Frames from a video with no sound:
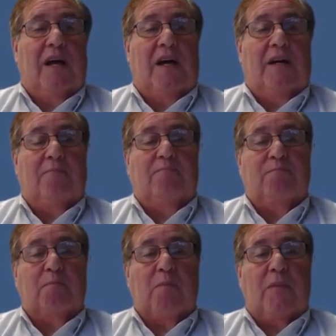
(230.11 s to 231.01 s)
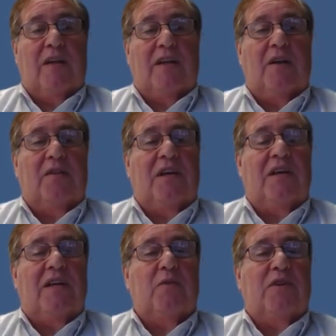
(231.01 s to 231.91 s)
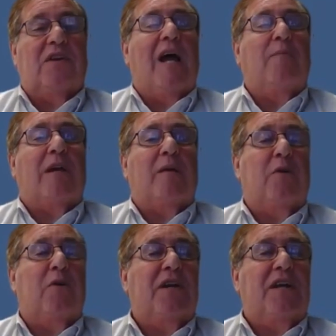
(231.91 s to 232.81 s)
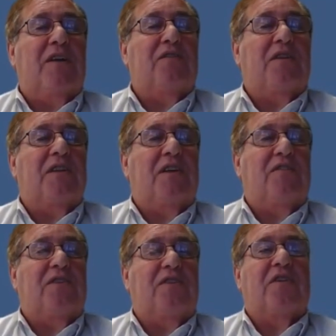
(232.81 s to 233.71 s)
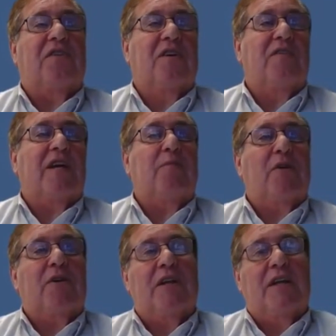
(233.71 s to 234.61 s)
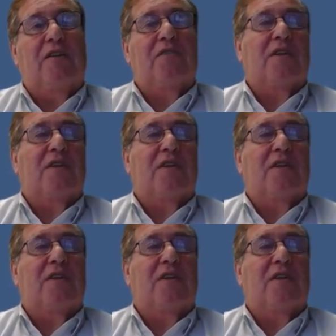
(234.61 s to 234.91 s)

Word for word: you know, the retirement communities and the assisted living communities.